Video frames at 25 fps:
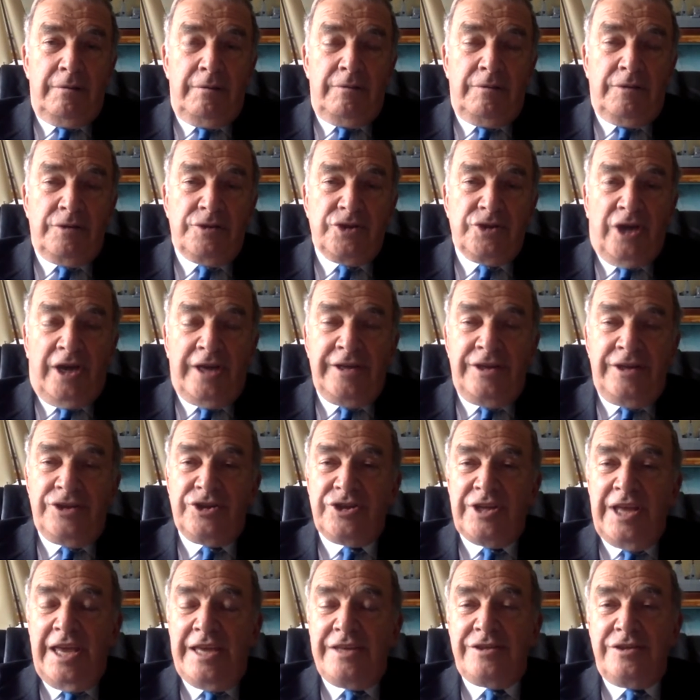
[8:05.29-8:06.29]
the Chinese
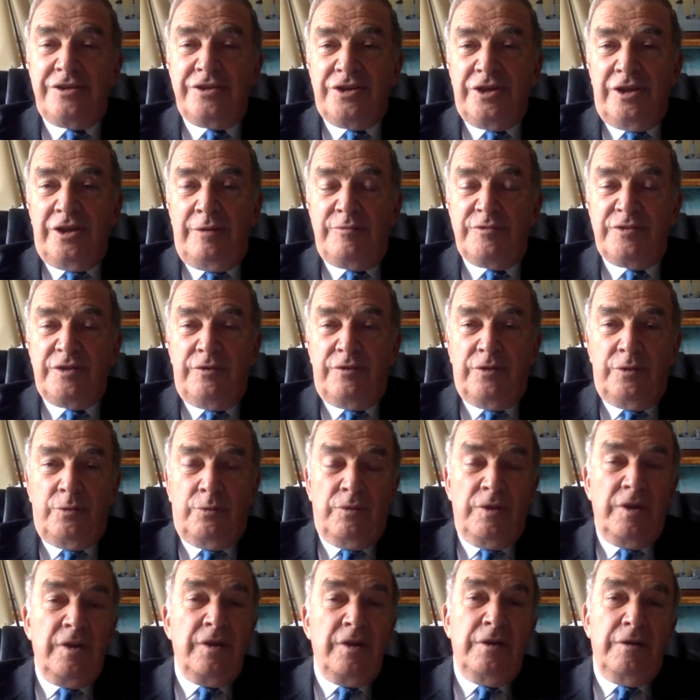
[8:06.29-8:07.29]
state in terms of
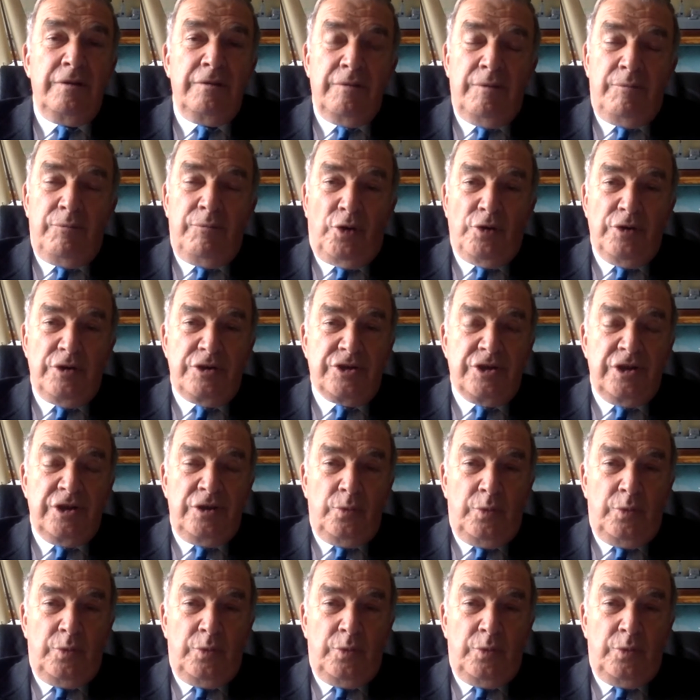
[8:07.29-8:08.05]
monitoring